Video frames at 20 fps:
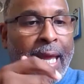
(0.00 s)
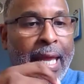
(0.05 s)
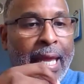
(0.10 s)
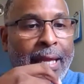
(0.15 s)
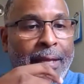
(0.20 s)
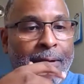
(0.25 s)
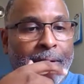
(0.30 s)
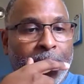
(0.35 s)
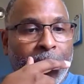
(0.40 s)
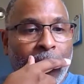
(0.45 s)

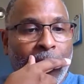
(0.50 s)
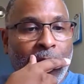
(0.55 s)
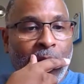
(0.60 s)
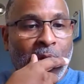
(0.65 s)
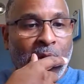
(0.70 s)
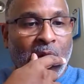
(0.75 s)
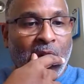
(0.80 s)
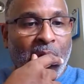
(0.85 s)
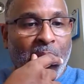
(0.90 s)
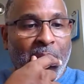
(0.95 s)
And
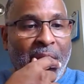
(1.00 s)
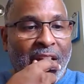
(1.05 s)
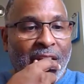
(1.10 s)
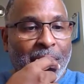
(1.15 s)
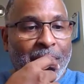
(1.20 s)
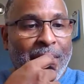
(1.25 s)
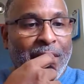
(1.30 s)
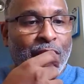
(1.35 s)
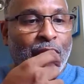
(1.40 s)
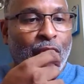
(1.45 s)
come
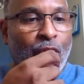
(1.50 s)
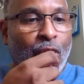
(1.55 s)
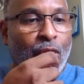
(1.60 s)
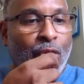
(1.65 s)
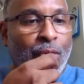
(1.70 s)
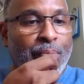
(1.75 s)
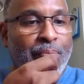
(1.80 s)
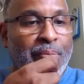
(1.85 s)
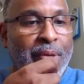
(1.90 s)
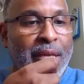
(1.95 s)
back to me."
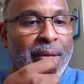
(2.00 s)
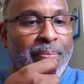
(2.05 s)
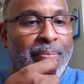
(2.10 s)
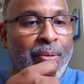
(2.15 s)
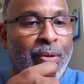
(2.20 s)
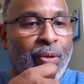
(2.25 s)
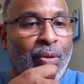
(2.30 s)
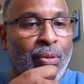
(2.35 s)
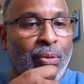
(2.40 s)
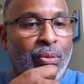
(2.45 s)
So the
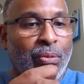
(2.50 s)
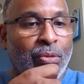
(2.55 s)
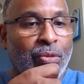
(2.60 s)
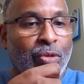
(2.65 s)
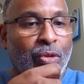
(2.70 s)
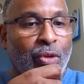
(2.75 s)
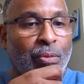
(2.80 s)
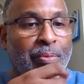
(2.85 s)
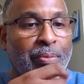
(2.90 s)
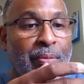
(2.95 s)
people
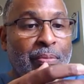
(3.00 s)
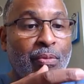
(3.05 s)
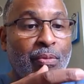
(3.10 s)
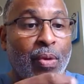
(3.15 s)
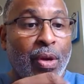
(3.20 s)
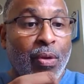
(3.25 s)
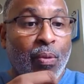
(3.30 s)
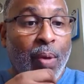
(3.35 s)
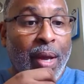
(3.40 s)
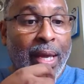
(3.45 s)

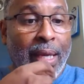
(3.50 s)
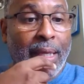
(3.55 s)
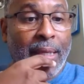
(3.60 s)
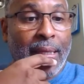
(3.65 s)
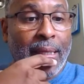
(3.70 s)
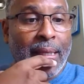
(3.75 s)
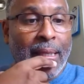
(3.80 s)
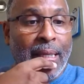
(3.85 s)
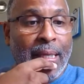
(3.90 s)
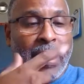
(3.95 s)
went
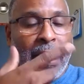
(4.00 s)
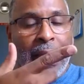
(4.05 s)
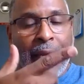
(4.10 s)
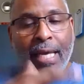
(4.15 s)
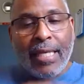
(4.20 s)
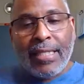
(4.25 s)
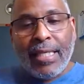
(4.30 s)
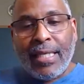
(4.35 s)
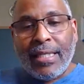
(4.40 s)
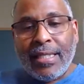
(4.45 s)
away.
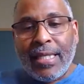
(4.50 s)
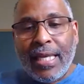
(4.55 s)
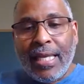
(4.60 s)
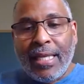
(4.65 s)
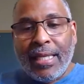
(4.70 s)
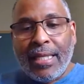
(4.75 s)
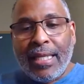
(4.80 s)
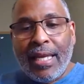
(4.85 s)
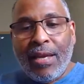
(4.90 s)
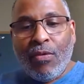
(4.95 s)
It says,
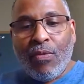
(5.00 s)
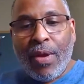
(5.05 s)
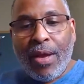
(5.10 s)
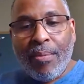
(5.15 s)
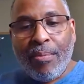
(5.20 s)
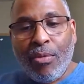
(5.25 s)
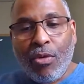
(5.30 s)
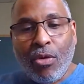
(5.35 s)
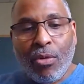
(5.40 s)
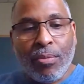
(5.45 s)
then
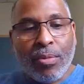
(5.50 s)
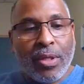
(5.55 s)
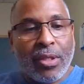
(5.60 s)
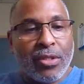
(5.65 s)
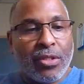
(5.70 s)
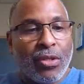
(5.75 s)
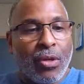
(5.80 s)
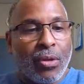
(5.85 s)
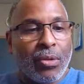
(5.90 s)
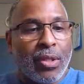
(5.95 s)
Rehoboam
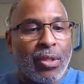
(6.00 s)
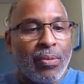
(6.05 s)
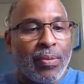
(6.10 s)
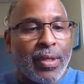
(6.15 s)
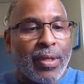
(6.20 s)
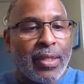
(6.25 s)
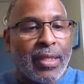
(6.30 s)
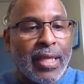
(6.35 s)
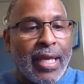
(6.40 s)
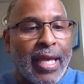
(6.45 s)
consulted
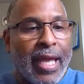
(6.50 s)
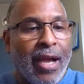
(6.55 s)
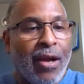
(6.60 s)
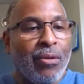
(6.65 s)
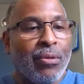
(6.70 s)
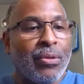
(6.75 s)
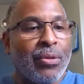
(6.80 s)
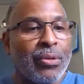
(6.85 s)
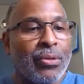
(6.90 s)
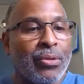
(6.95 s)
with the
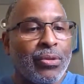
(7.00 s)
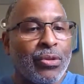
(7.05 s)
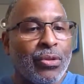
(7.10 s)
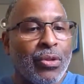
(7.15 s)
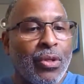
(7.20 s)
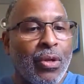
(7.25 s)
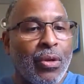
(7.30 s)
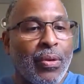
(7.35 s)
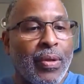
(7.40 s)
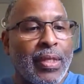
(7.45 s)
elders.
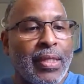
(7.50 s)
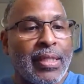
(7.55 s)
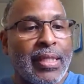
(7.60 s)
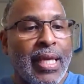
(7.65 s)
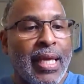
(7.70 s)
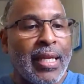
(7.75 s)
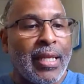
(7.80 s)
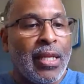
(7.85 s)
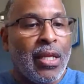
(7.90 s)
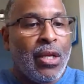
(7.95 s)
He
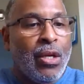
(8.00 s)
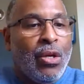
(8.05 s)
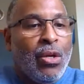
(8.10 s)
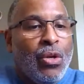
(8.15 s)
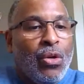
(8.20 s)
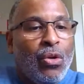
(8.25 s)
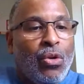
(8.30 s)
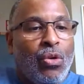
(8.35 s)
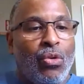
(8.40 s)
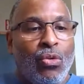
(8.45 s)
said,
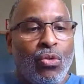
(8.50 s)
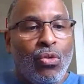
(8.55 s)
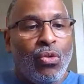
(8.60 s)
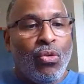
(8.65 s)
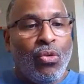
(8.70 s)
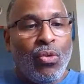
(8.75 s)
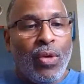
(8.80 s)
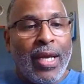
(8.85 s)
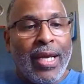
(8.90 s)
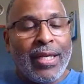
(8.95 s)

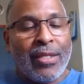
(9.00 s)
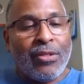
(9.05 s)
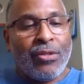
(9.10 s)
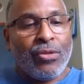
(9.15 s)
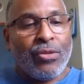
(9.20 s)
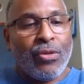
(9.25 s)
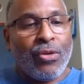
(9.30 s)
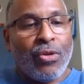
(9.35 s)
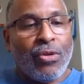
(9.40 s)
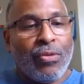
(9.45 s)
Who has
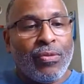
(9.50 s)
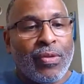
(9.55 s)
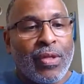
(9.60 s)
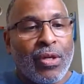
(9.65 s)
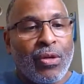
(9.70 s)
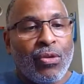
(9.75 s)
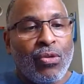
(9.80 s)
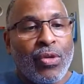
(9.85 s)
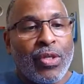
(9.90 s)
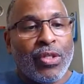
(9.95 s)
served
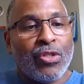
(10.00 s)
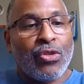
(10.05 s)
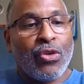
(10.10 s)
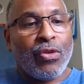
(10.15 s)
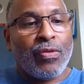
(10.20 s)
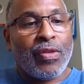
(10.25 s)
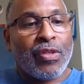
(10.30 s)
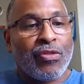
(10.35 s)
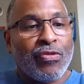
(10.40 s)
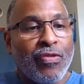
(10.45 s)
or who has
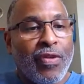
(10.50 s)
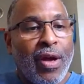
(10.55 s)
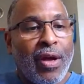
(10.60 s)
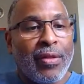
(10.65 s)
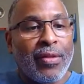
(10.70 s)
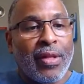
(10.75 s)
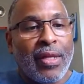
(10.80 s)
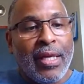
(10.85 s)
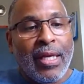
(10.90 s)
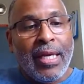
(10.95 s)
served his
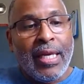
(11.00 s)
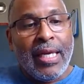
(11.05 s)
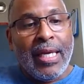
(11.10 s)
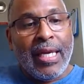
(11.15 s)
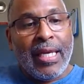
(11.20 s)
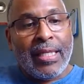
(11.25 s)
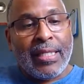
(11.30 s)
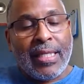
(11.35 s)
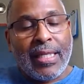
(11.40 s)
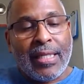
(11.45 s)
father?
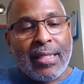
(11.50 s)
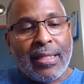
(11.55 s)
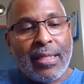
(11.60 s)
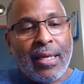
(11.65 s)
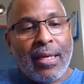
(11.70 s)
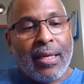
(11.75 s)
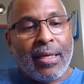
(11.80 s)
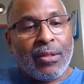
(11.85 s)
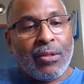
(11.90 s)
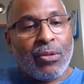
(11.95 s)
He said,
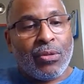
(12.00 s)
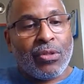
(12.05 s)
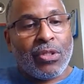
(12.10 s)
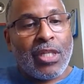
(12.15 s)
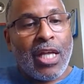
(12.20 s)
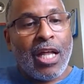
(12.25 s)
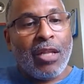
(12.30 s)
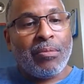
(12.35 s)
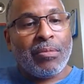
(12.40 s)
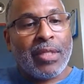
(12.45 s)
during
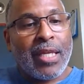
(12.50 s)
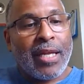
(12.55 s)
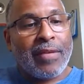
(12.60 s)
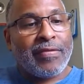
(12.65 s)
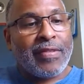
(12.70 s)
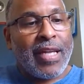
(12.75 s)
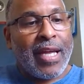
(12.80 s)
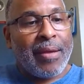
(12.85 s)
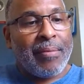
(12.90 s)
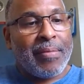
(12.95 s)
Solomon's
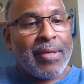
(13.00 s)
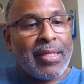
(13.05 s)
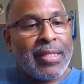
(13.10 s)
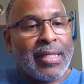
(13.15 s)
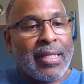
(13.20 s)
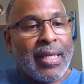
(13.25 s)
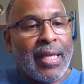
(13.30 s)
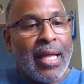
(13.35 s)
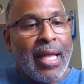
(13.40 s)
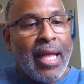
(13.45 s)
lifetime, he
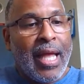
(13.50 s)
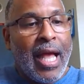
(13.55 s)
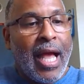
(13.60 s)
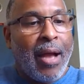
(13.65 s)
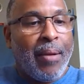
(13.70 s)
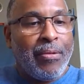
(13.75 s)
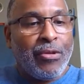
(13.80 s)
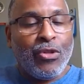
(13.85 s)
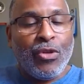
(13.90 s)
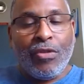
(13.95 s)
said,
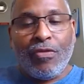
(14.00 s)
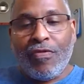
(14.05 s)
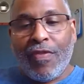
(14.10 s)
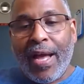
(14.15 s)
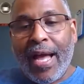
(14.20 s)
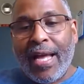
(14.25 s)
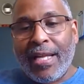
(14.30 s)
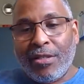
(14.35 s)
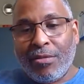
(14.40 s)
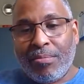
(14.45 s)
"How would you
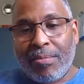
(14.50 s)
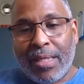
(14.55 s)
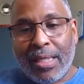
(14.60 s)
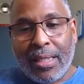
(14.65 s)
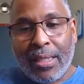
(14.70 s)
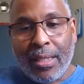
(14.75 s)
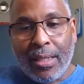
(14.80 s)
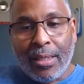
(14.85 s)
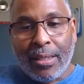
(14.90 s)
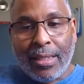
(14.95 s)
advise
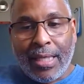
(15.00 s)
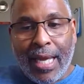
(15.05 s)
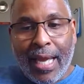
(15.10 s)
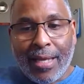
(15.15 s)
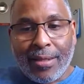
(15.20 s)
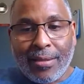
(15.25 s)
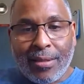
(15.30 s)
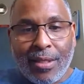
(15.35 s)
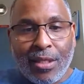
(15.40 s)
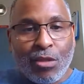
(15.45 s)
me to
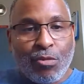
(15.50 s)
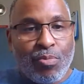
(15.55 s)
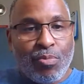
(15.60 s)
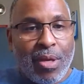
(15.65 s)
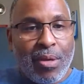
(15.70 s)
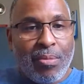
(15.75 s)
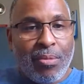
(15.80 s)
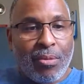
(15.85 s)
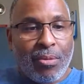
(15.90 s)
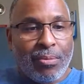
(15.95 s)
answer these
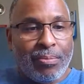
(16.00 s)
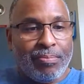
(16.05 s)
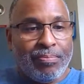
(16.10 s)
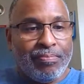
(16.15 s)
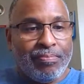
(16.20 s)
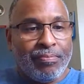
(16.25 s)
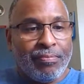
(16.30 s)
people?"